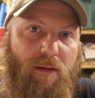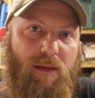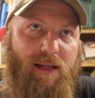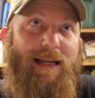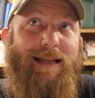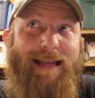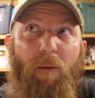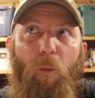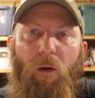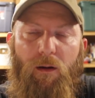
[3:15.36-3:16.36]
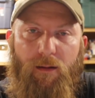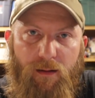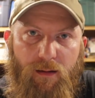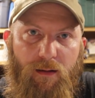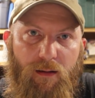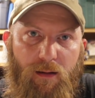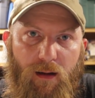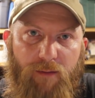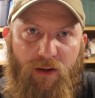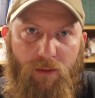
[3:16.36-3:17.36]
the network
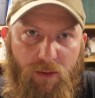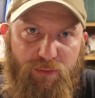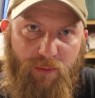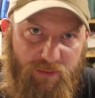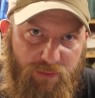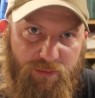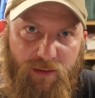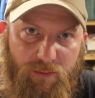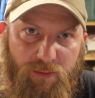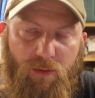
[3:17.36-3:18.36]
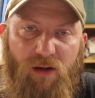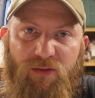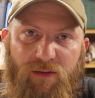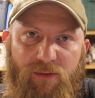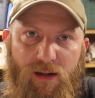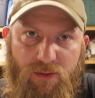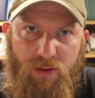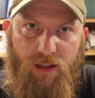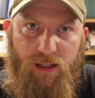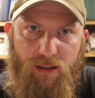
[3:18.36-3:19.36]
of incarceration centers across this
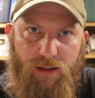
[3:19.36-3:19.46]
country,